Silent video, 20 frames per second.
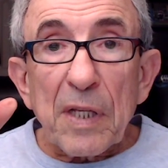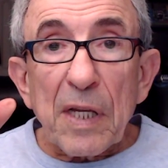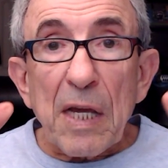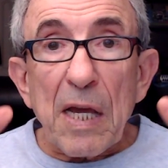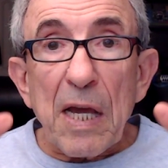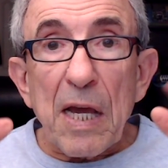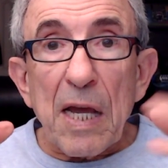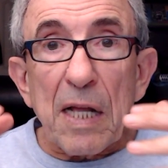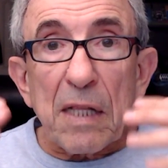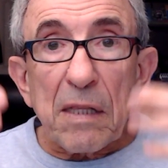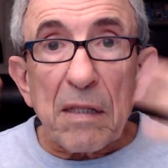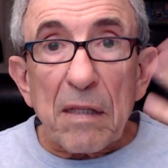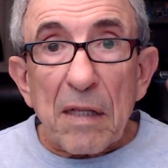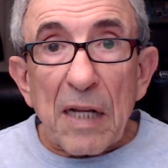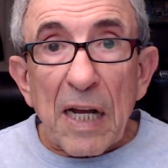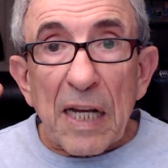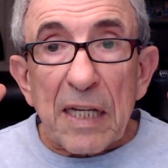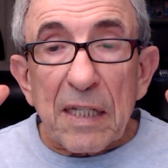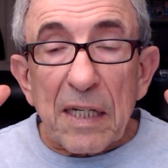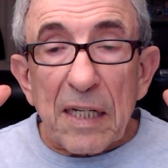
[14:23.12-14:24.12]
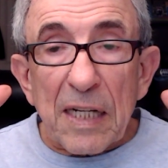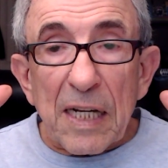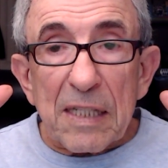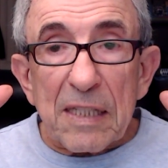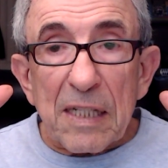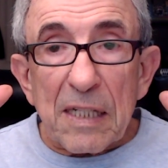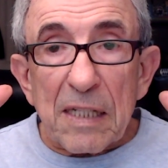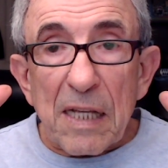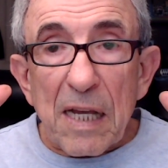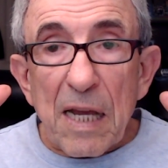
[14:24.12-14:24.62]
And I
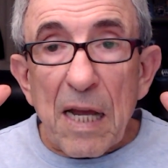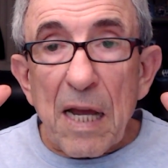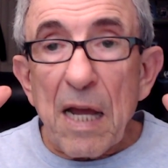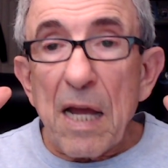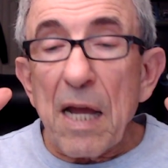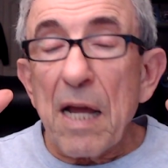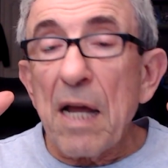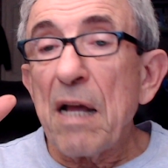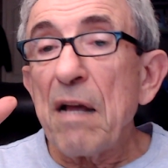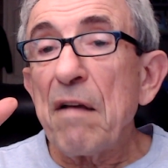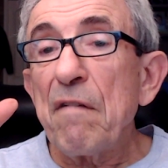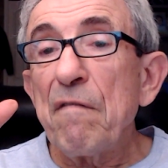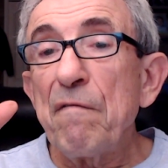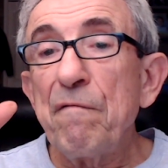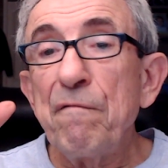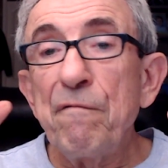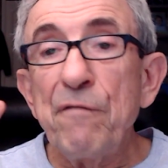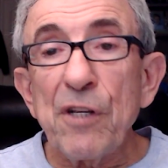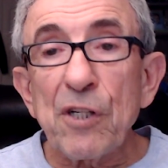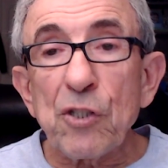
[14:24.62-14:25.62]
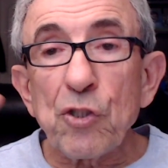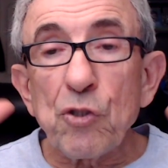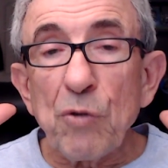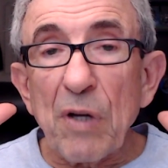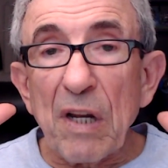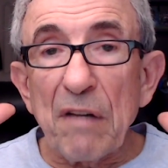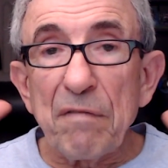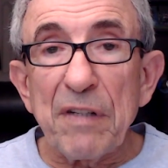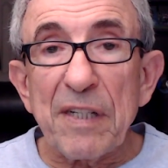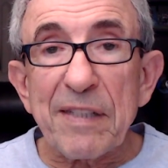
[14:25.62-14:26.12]
created a
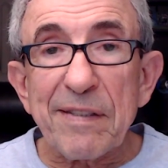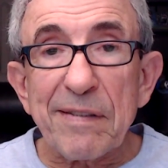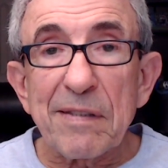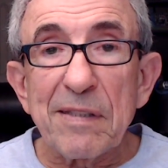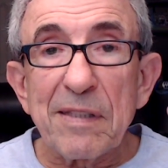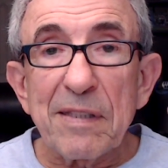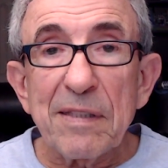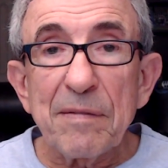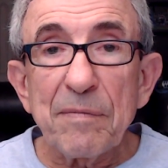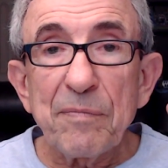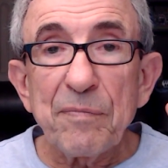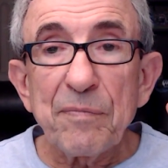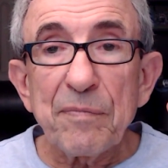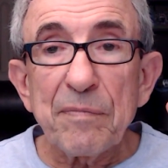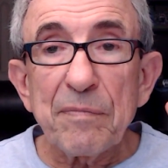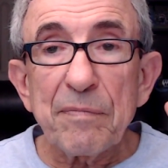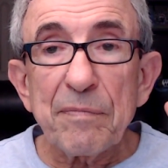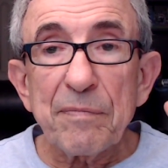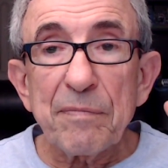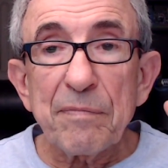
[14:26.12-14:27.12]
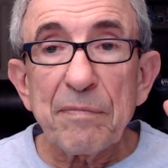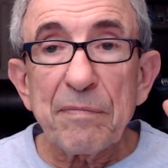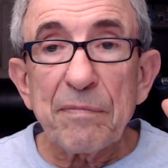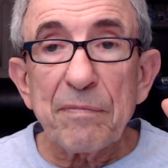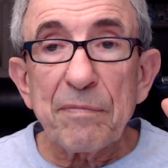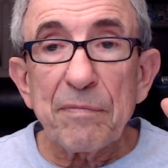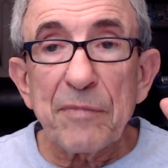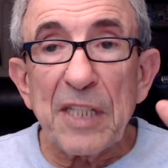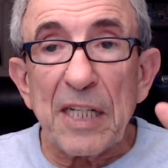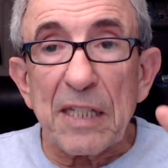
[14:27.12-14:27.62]
virtual vessel
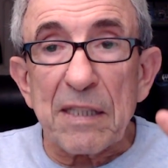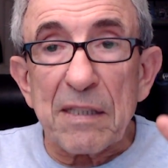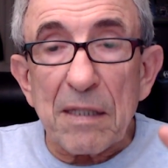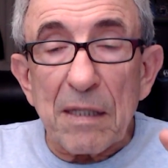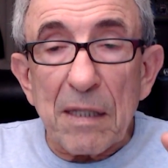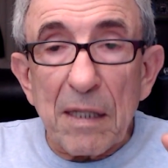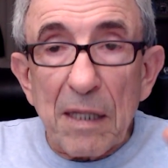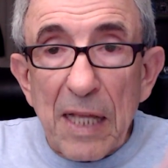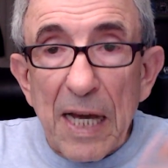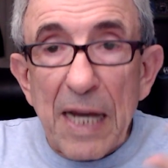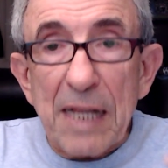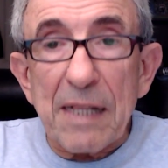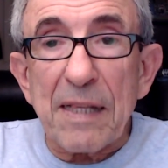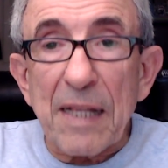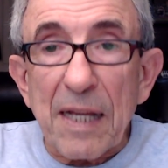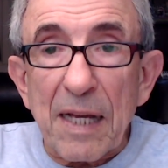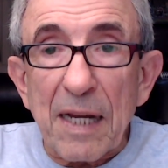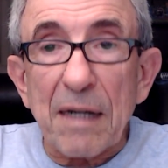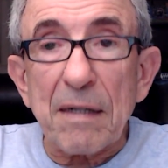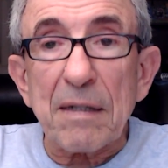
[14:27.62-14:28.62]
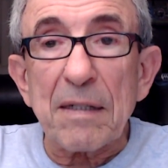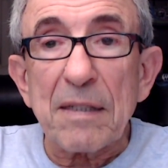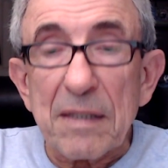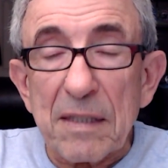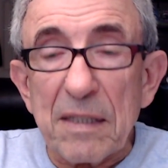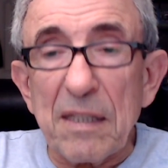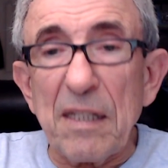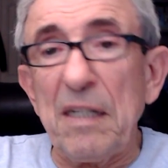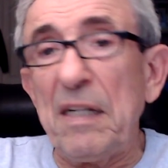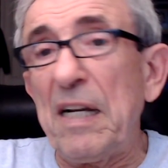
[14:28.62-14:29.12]
that later
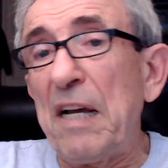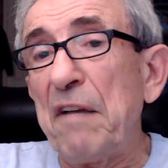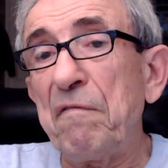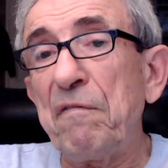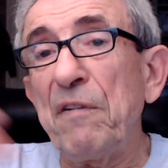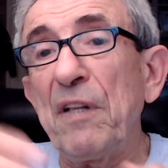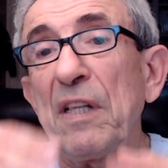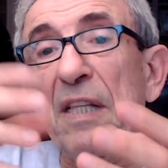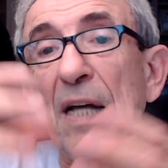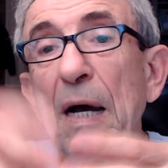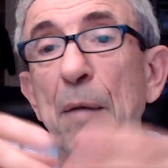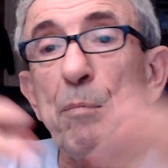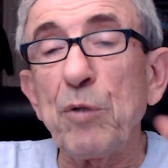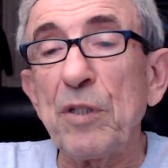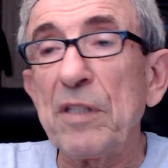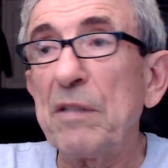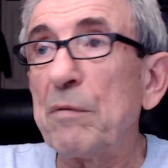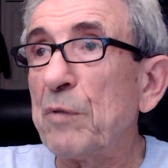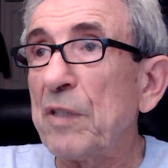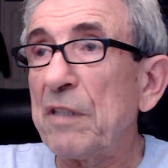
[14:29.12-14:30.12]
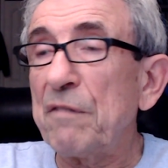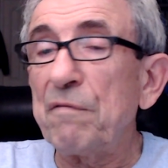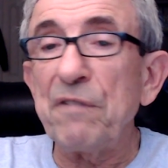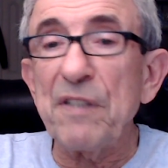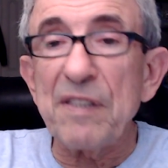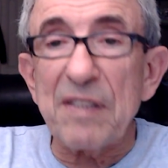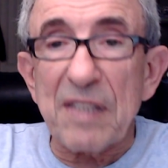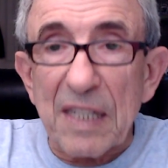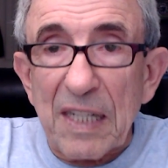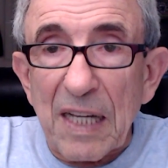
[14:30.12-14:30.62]
I filled up with
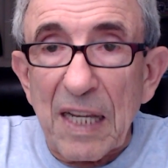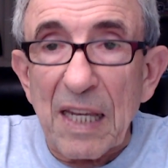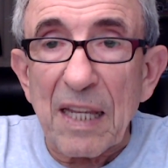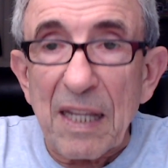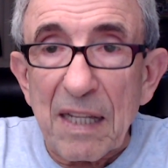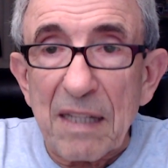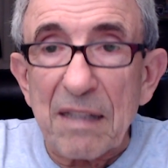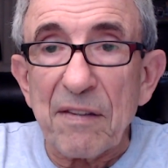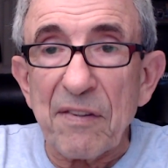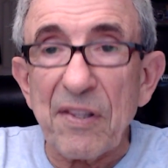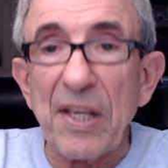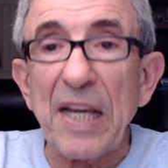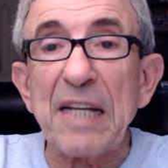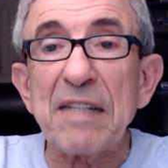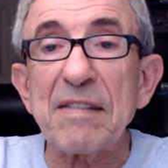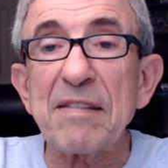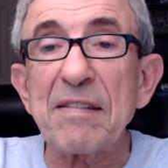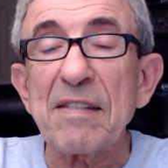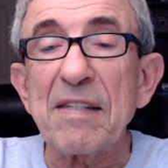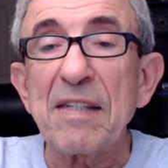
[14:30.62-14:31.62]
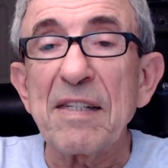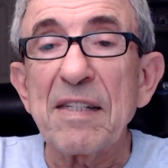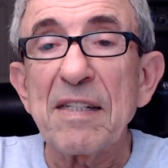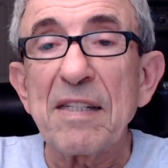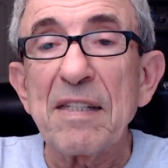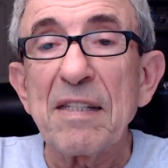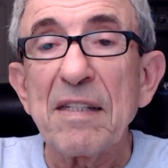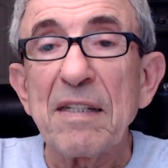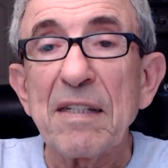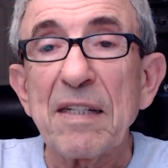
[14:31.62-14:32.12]
physical things,
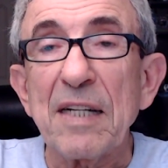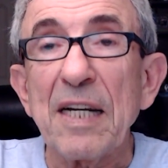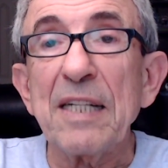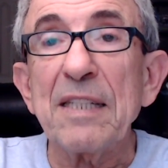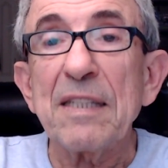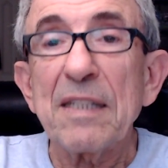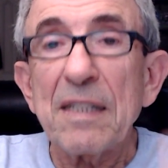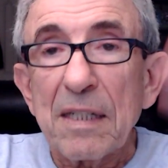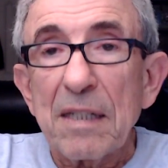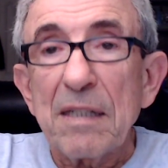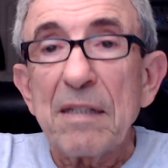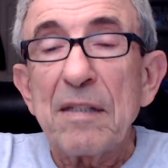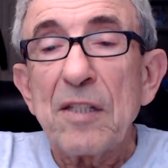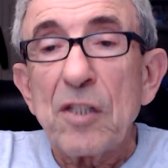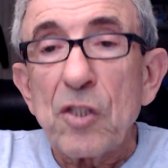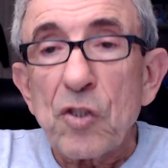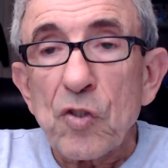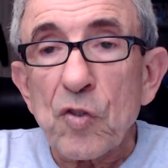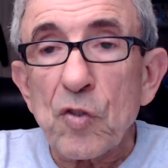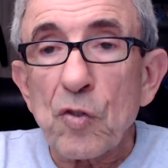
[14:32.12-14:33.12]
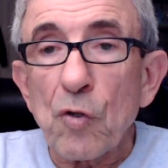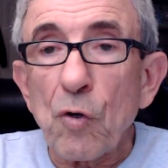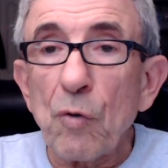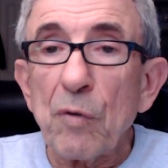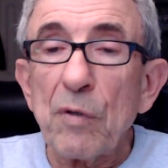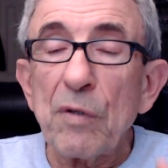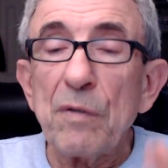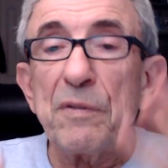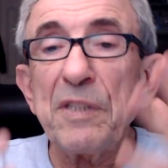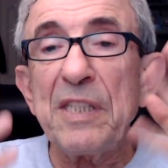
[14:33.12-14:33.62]
right?
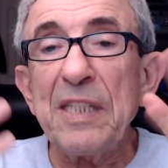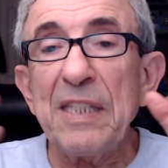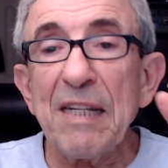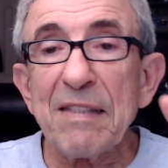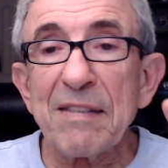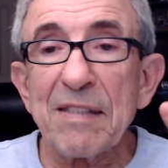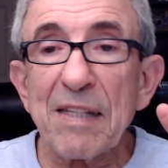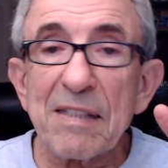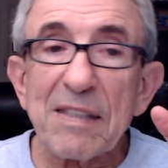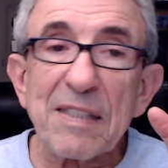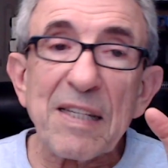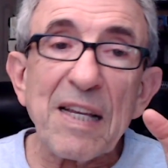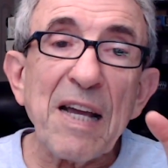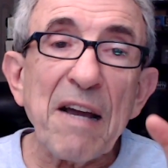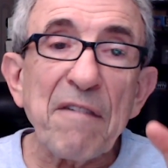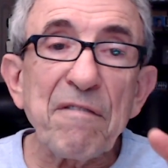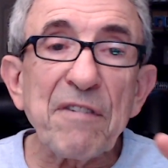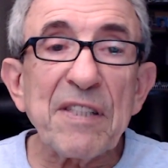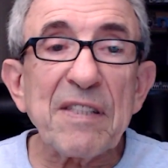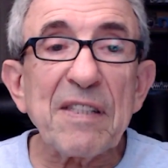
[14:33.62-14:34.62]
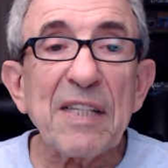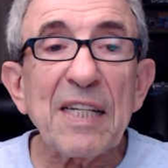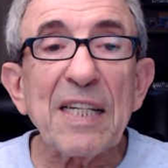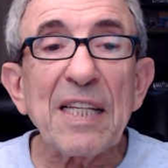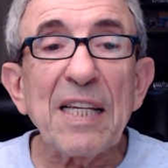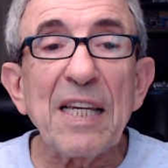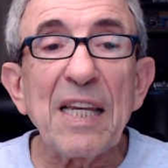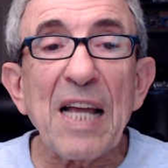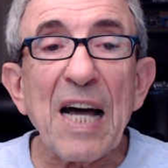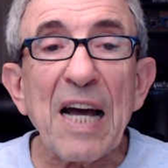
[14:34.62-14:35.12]
So in essence, everything
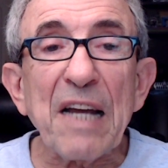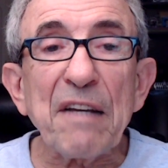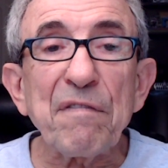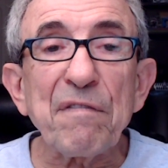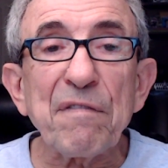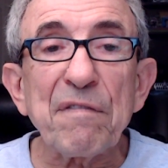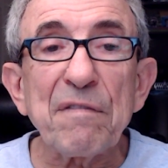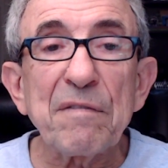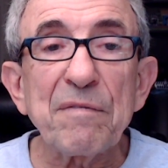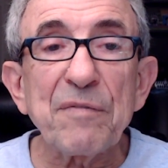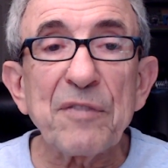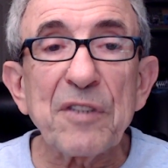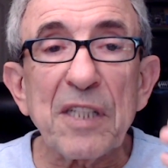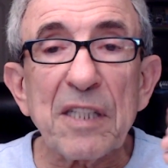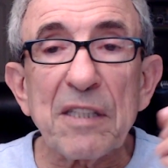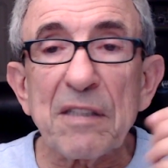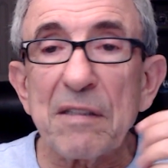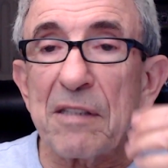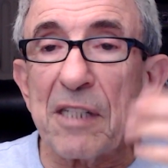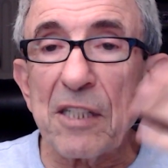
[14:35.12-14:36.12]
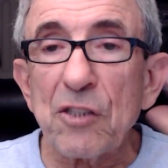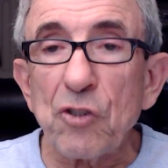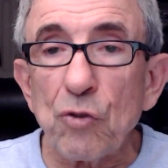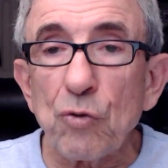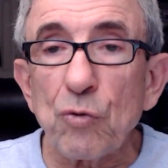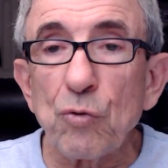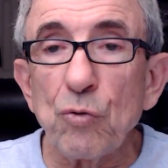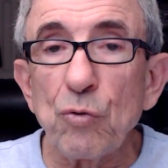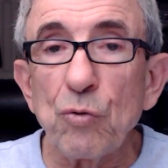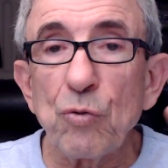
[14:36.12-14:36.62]
in life that you
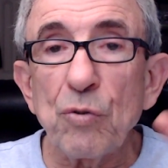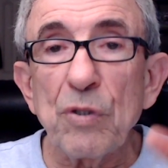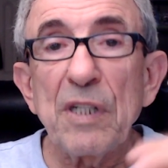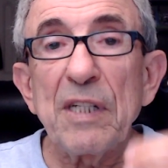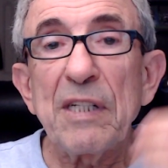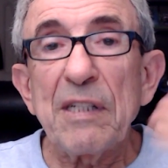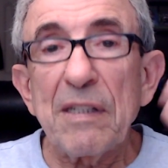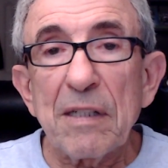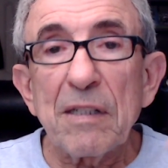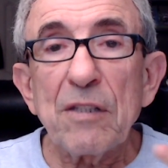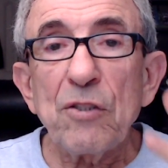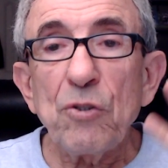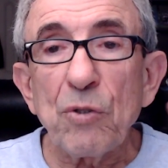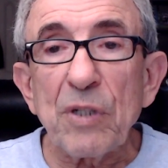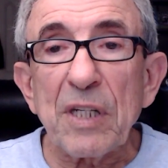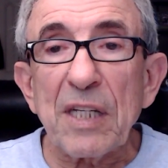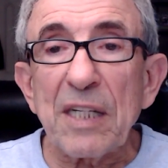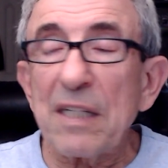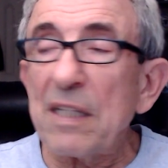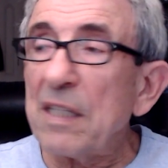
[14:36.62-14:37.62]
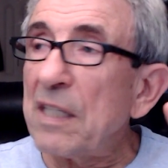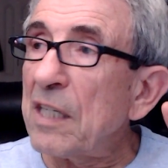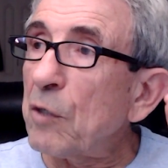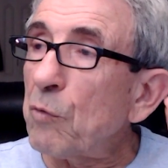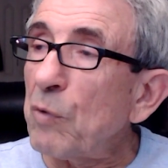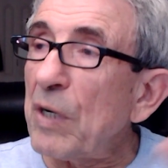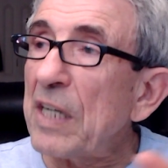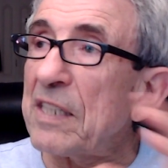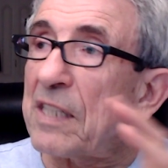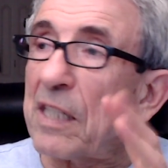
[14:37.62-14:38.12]
do, you can
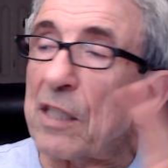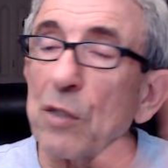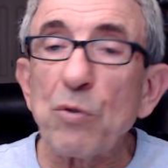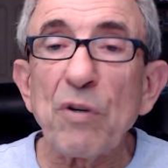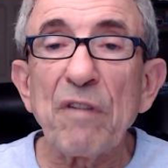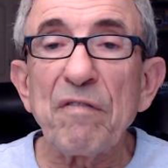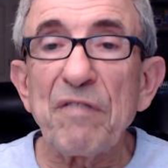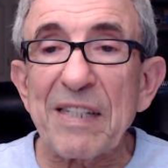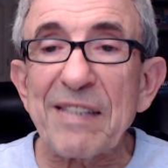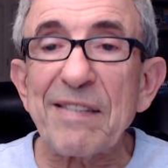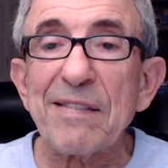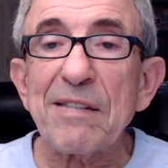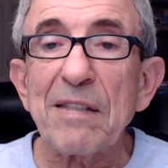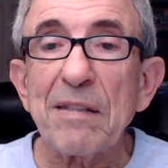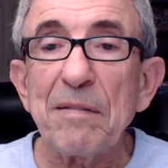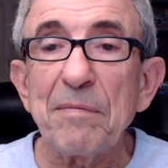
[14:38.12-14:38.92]
equate it to a vessel.